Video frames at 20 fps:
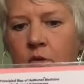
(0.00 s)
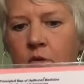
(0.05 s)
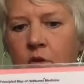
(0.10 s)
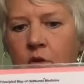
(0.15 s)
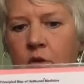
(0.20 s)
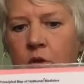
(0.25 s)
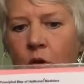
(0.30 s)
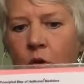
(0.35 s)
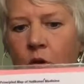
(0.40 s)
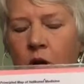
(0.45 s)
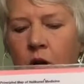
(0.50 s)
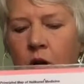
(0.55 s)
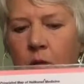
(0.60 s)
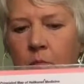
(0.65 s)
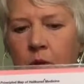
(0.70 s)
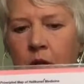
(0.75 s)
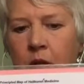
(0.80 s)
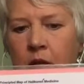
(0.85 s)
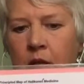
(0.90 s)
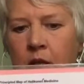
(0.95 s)
Sora
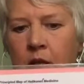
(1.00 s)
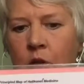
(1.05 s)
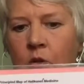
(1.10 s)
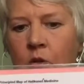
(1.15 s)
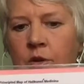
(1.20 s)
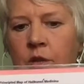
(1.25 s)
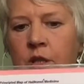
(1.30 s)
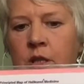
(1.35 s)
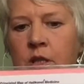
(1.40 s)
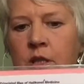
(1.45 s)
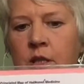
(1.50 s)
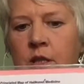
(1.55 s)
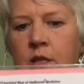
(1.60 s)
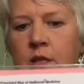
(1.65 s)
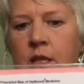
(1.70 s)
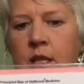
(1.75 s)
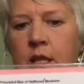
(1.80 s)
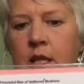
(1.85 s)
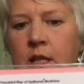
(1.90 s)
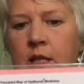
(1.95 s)
being the oldest
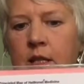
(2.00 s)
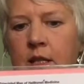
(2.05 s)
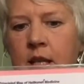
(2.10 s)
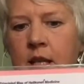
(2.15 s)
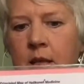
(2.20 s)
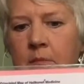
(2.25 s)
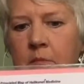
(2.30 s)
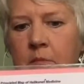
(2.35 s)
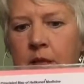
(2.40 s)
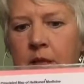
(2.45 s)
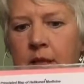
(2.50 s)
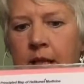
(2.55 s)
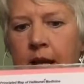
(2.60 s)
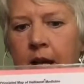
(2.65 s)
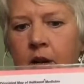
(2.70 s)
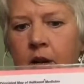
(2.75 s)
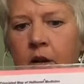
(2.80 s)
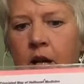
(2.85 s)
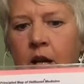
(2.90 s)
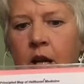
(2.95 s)
disease, then
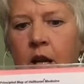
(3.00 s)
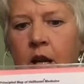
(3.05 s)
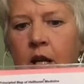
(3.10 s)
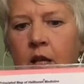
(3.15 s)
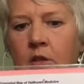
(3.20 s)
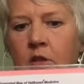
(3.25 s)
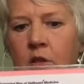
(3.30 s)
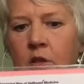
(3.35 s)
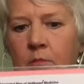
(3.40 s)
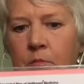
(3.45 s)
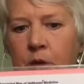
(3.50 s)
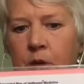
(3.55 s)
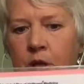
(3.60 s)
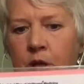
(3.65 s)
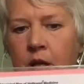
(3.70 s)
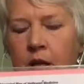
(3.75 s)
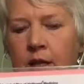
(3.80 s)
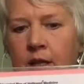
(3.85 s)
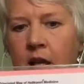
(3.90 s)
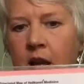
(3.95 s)
malaria,
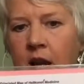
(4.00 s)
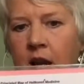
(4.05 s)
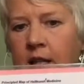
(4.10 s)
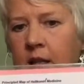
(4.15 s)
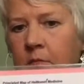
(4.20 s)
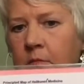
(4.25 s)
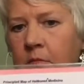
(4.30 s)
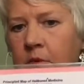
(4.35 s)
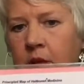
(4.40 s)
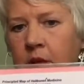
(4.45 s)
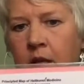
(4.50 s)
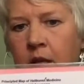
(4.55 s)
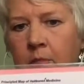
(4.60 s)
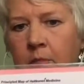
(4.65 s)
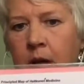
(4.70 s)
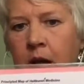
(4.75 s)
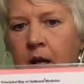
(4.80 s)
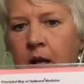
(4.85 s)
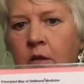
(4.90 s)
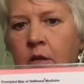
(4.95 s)
tuberculinum. Think
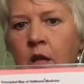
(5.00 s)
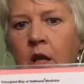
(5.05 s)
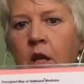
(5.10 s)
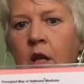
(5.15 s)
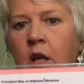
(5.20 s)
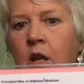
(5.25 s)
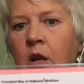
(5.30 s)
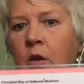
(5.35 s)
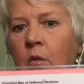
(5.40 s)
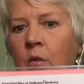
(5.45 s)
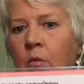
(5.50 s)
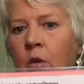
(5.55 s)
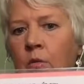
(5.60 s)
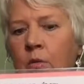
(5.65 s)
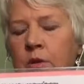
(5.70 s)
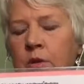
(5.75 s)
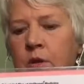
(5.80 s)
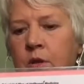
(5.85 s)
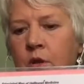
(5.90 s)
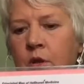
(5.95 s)
about what
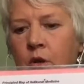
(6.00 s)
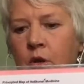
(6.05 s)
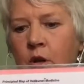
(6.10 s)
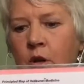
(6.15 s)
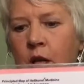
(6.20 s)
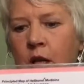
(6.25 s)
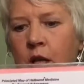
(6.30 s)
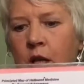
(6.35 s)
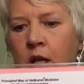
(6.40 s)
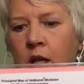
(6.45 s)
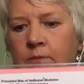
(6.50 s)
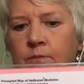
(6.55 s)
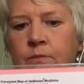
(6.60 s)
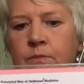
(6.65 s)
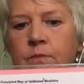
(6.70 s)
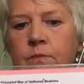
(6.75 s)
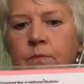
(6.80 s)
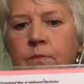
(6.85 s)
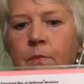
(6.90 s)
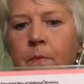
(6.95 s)
was occurring in
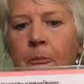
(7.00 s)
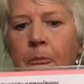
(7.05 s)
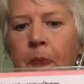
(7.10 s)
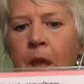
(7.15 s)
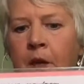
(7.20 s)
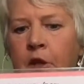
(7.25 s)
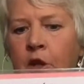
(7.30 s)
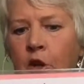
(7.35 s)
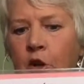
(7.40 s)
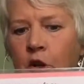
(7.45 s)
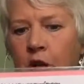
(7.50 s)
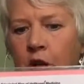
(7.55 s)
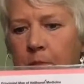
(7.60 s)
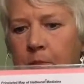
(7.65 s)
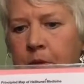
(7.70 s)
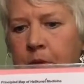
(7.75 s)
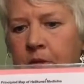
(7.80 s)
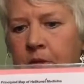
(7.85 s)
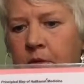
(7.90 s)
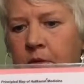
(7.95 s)

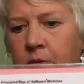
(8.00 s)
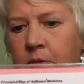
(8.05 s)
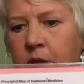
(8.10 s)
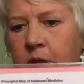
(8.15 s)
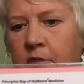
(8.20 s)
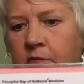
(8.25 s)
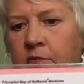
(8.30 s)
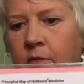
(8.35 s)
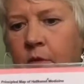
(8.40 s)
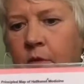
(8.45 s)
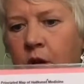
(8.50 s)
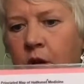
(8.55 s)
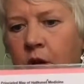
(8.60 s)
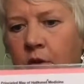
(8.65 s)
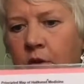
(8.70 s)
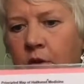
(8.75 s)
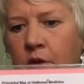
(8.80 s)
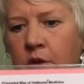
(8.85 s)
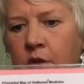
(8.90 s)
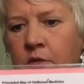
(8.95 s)
Europe in
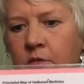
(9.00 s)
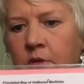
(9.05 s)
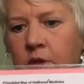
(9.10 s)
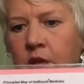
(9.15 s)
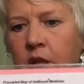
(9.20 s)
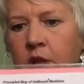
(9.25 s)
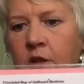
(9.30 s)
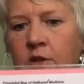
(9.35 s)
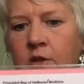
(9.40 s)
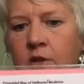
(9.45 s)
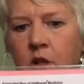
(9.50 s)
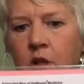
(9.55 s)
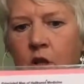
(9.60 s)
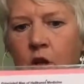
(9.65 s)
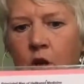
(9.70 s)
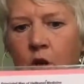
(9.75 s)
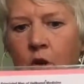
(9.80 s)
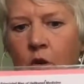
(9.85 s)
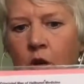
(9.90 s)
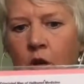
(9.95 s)
300-400 years
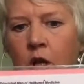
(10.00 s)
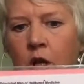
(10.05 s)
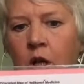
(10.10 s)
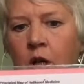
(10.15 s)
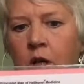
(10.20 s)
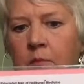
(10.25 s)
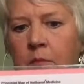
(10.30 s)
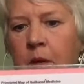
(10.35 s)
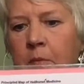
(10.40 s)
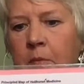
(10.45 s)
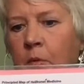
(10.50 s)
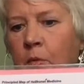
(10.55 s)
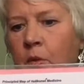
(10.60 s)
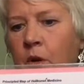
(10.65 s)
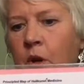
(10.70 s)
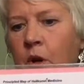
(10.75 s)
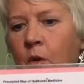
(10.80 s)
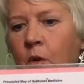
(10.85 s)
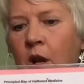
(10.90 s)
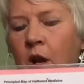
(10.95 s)
ago. People
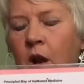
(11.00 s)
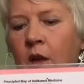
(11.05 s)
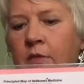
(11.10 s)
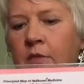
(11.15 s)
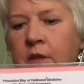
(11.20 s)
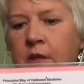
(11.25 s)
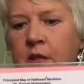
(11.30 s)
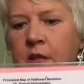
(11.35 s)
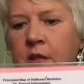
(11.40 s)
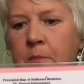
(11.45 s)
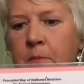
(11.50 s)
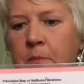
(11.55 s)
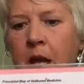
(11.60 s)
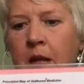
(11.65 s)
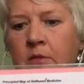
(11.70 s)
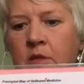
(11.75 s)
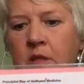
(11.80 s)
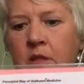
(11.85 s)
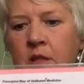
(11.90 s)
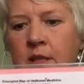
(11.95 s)
were going off into the
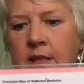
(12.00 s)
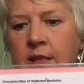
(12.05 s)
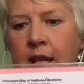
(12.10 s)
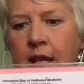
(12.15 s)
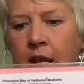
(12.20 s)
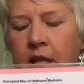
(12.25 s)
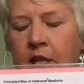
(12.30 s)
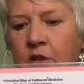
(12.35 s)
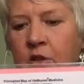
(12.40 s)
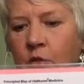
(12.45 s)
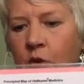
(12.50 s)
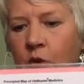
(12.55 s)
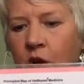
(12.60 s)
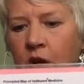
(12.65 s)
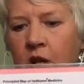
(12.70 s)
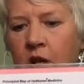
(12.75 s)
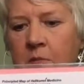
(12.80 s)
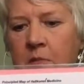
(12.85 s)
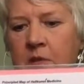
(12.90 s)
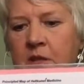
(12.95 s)
mountains to the
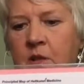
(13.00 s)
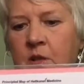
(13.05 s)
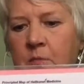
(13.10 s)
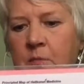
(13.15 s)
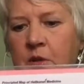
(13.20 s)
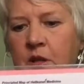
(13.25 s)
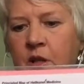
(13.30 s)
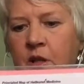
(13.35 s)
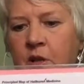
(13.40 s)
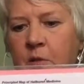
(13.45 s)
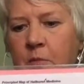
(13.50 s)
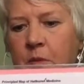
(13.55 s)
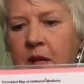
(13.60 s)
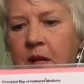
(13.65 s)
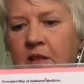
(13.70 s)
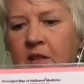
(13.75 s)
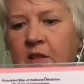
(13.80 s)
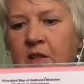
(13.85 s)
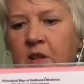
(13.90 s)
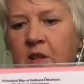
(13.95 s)
sanatoriums. Tubercular
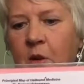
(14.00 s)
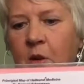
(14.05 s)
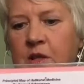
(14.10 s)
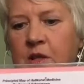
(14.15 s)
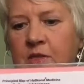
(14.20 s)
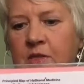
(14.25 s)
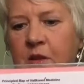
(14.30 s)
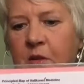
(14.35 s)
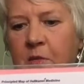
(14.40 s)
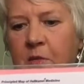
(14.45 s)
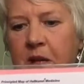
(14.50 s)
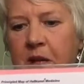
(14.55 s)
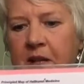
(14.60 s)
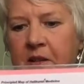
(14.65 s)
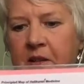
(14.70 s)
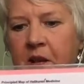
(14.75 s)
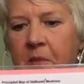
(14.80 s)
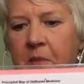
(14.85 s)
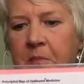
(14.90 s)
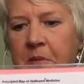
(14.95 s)
patients always feel
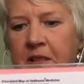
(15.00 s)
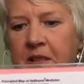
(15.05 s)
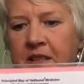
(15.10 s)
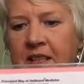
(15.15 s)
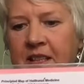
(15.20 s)
better up in